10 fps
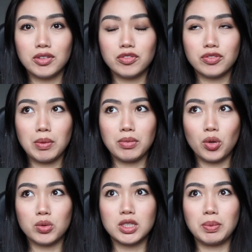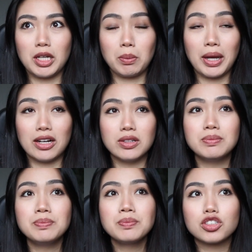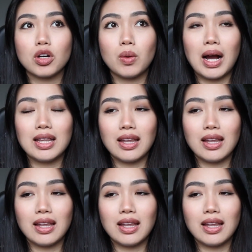of them always being pale. So I